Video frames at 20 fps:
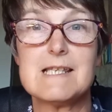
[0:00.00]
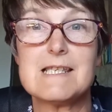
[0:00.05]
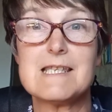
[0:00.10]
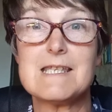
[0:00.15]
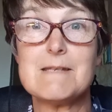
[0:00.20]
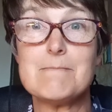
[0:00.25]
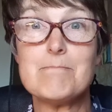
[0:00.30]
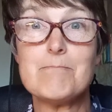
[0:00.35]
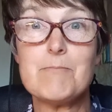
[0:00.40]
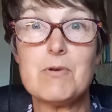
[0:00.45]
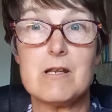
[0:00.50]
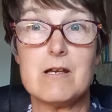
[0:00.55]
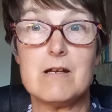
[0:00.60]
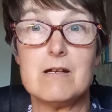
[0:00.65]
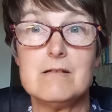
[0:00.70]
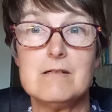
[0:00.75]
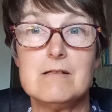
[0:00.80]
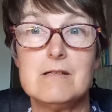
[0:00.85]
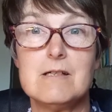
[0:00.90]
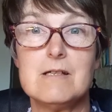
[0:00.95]

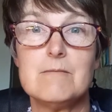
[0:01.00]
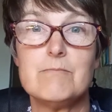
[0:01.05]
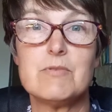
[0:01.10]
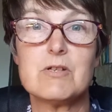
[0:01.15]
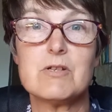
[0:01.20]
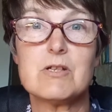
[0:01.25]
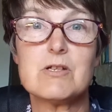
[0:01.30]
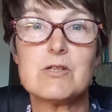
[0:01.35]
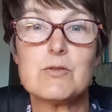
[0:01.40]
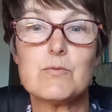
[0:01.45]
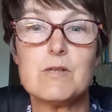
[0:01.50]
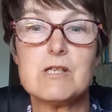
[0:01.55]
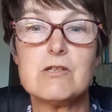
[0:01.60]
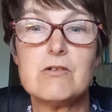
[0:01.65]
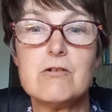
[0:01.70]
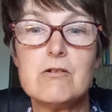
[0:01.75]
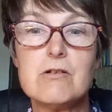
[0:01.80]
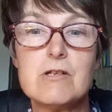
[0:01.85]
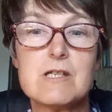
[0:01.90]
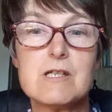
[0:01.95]
Simpler, because we're
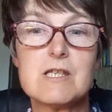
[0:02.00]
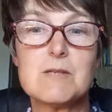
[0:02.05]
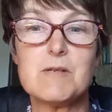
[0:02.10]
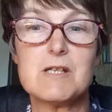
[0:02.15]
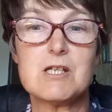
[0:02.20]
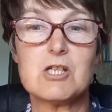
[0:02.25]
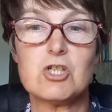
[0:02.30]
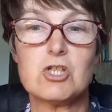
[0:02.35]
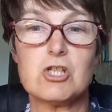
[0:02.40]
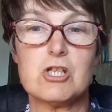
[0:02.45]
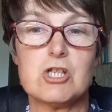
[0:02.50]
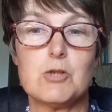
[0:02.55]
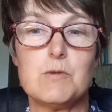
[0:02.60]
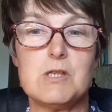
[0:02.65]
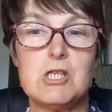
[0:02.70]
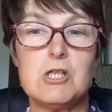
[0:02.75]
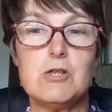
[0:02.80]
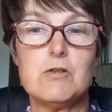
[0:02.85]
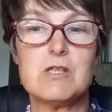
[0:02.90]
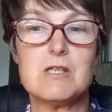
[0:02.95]
not as big a church as
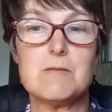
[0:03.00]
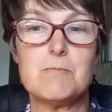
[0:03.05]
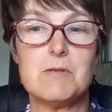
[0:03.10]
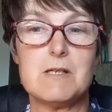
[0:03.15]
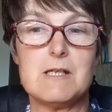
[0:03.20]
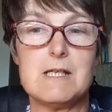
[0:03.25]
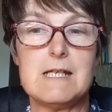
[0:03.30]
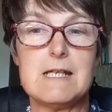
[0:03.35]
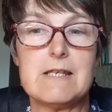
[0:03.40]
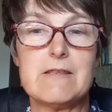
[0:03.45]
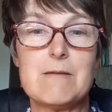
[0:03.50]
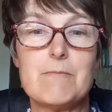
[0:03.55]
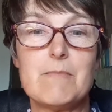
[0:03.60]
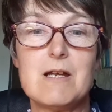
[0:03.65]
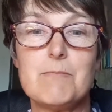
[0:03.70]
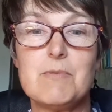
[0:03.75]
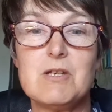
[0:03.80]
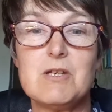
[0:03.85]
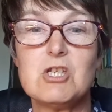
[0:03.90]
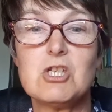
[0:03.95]
we used to be, and there
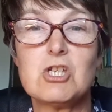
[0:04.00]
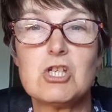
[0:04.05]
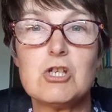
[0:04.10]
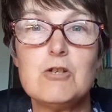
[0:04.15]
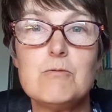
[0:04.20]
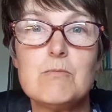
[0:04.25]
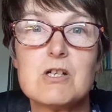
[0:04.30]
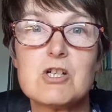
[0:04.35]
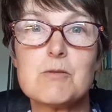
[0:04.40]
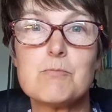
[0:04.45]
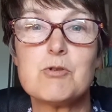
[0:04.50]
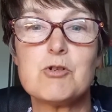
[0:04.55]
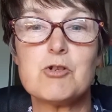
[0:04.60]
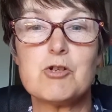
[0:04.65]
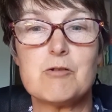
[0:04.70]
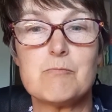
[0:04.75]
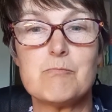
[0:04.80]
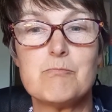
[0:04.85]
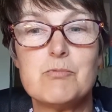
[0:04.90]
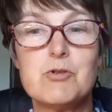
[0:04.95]
might be too much
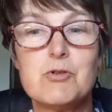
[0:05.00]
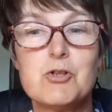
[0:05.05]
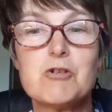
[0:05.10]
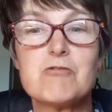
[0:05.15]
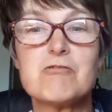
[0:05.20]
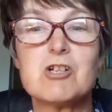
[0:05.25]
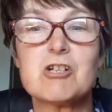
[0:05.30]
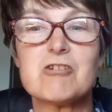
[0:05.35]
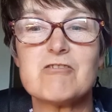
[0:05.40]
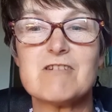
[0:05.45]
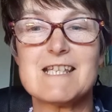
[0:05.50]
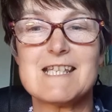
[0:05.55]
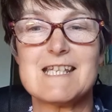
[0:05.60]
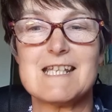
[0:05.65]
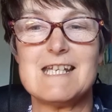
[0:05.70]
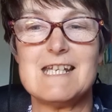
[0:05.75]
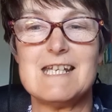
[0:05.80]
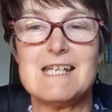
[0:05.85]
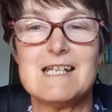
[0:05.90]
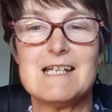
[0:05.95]

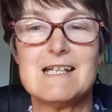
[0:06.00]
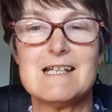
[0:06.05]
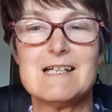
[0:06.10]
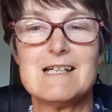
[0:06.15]
bureaucracy.